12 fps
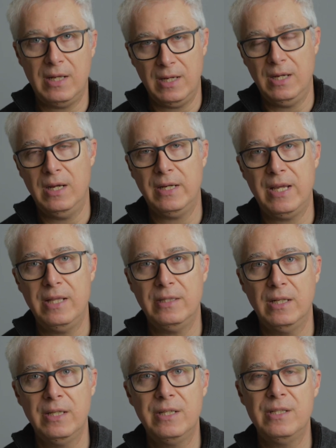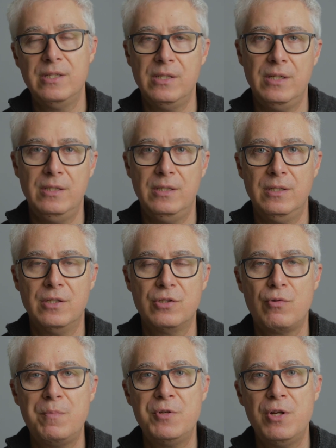Uh, again, the link is in the
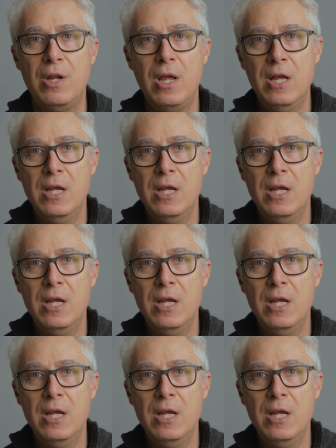description.